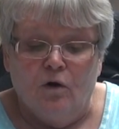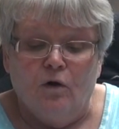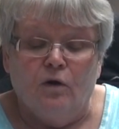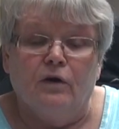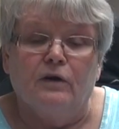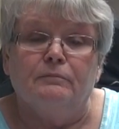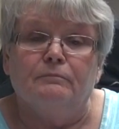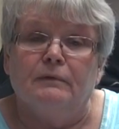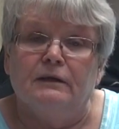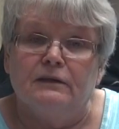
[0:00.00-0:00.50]

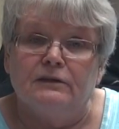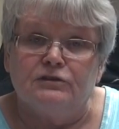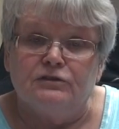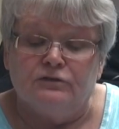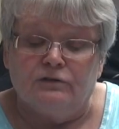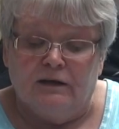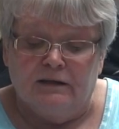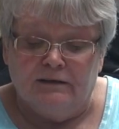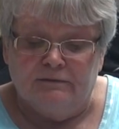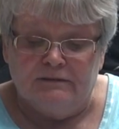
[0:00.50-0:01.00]
or
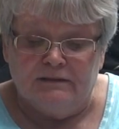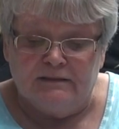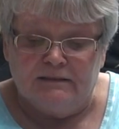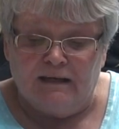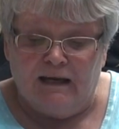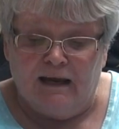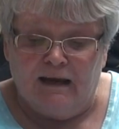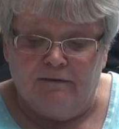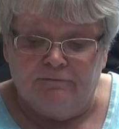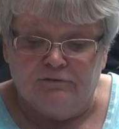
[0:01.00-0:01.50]
administrative
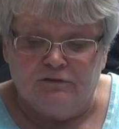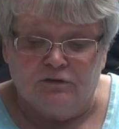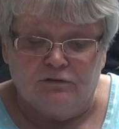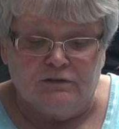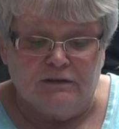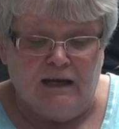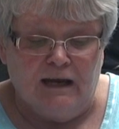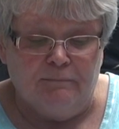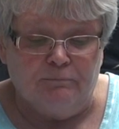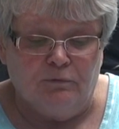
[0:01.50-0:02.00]
staff to
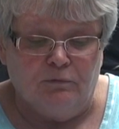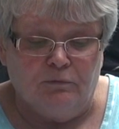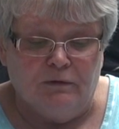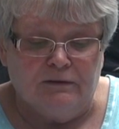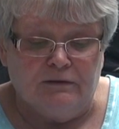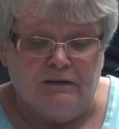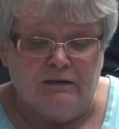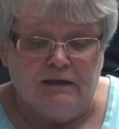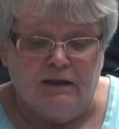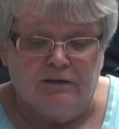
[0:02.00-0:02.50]
tamper
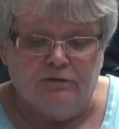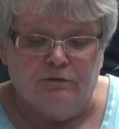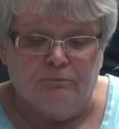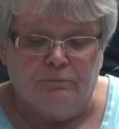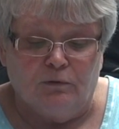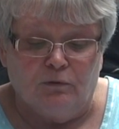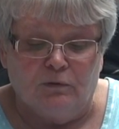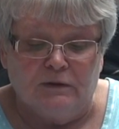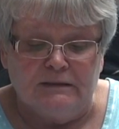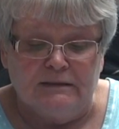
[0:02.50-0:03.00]
with another
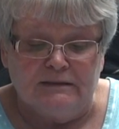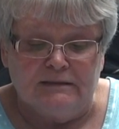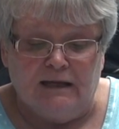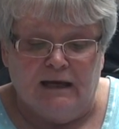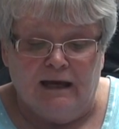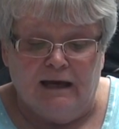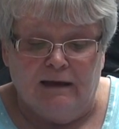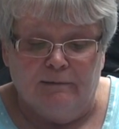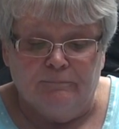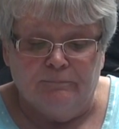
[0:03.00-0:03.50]
employee's
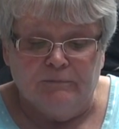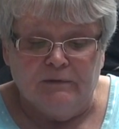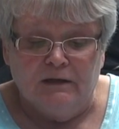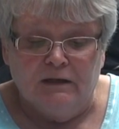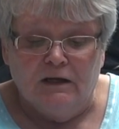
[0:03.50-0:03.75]
time.